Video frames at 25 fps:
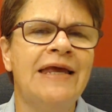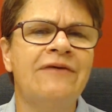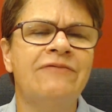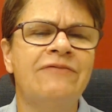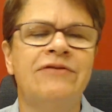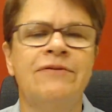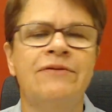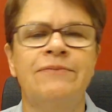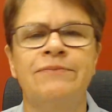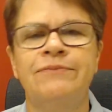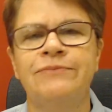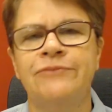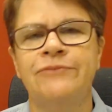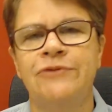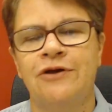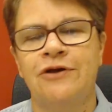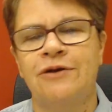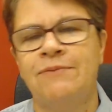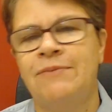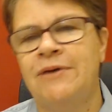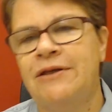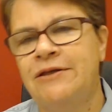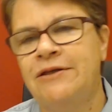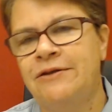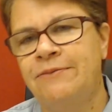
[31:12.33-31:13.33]
of them to
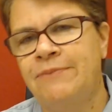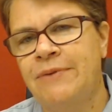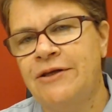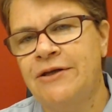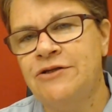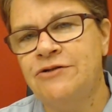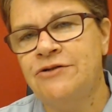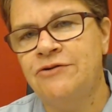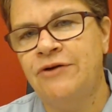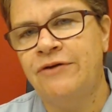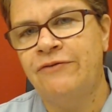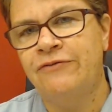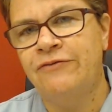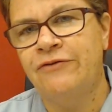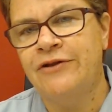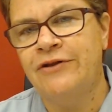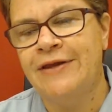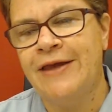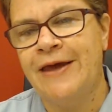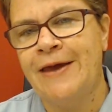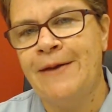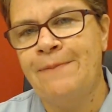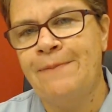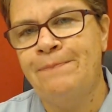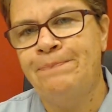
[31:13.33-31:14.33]
come into ministry full
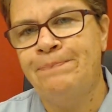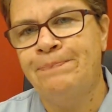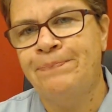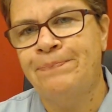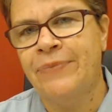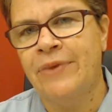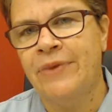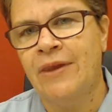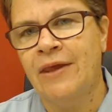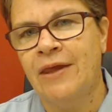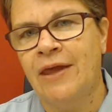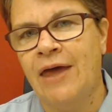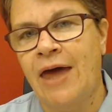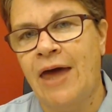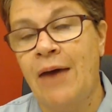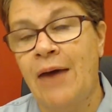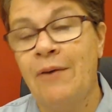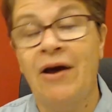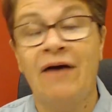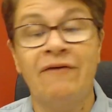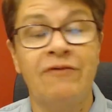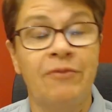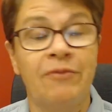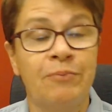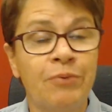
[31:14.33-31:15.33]
time? I
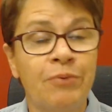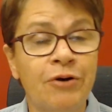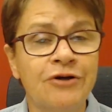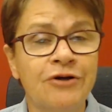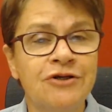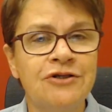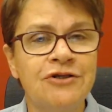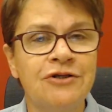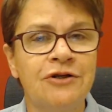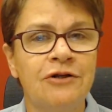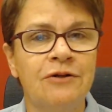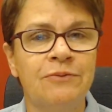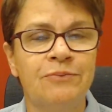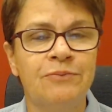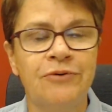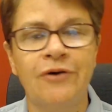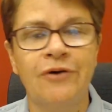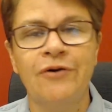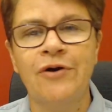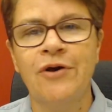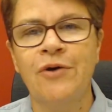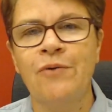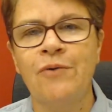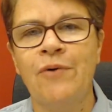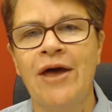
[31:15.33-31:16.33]
have a personal prayer
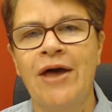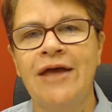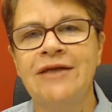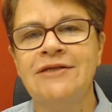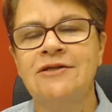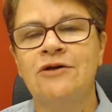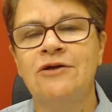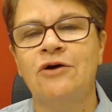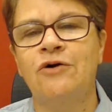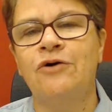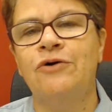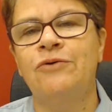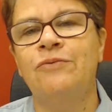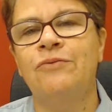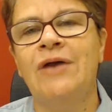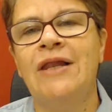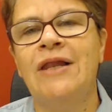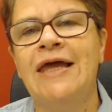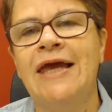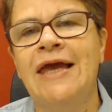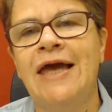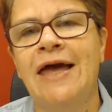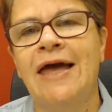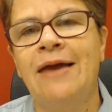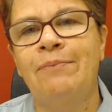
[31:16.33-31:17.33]
request. God
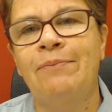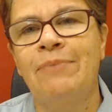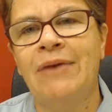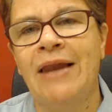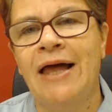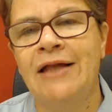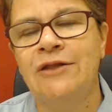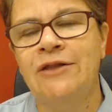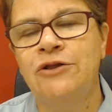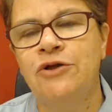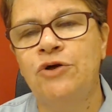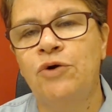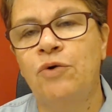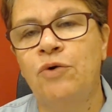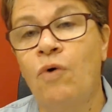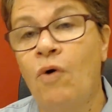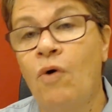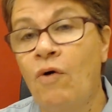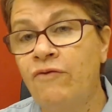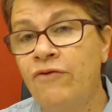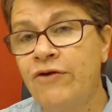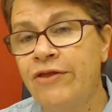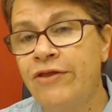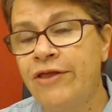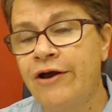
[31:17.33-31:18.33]
willing, I plan to go
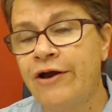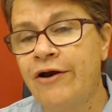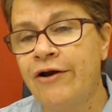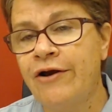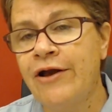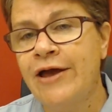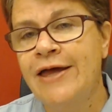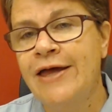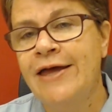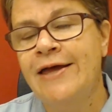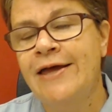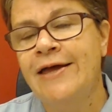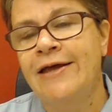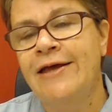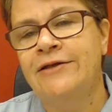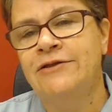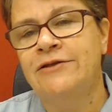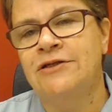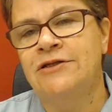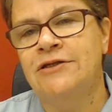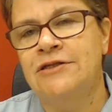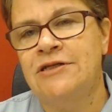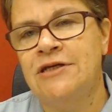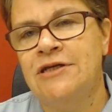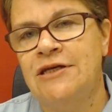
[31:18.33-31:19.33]
over there
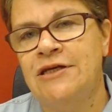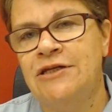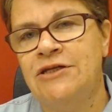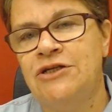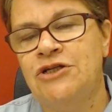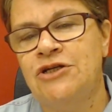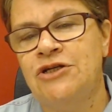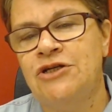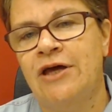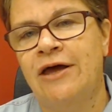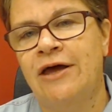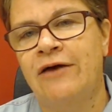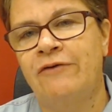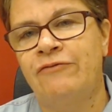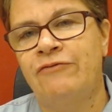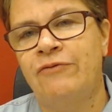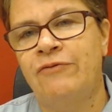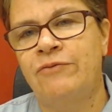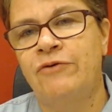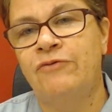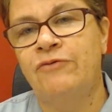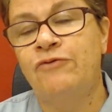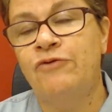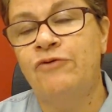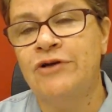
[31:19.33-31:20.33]
to teach uh,
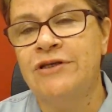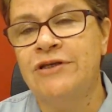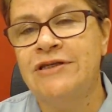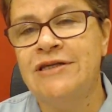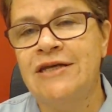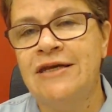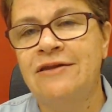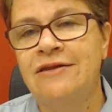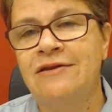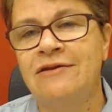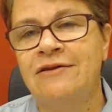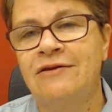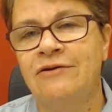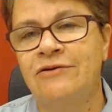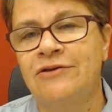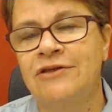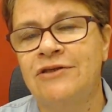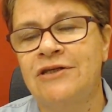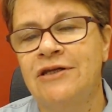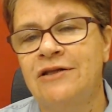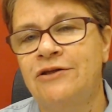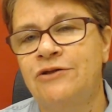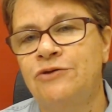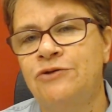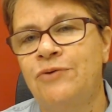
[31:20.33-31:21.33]
from the 14th
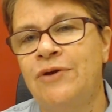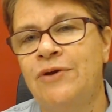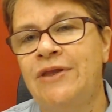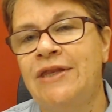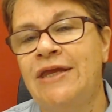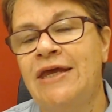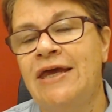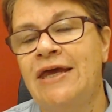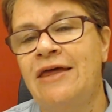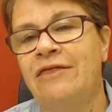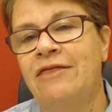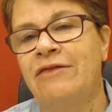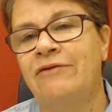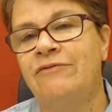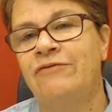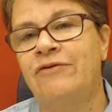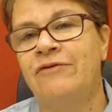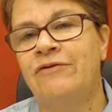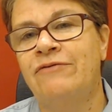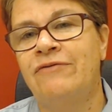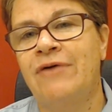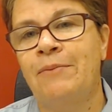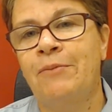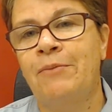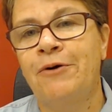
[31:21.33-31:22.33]
until the 28th of
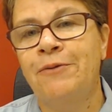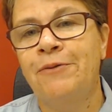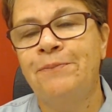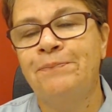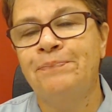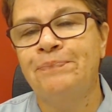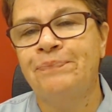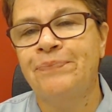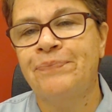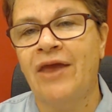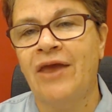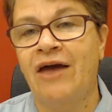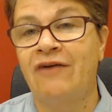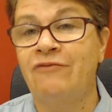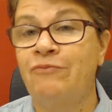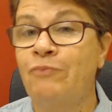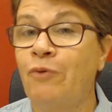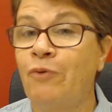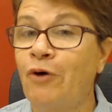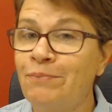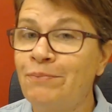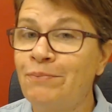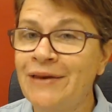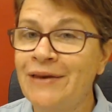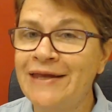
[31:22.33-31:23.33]
November. I've
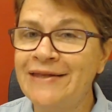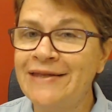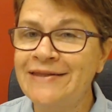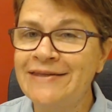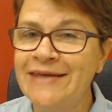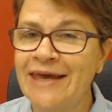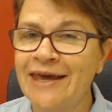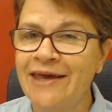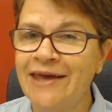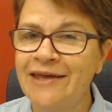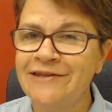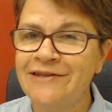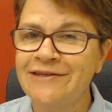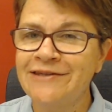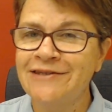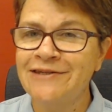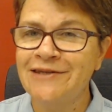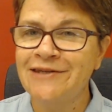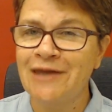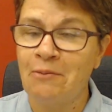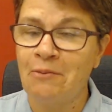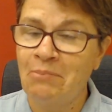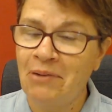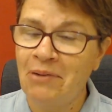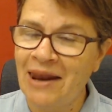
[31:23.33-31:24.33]
bought plane tickets.
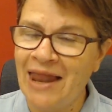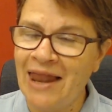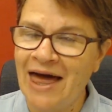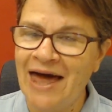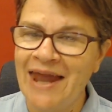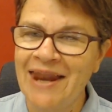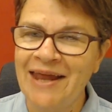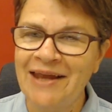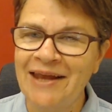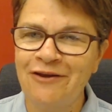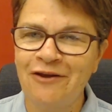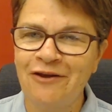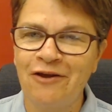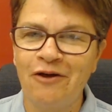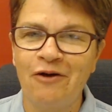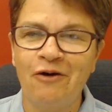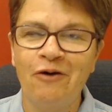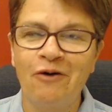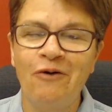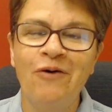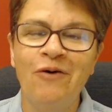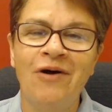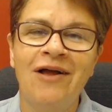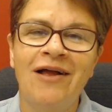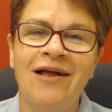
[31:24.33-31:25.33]
I'm planning to go,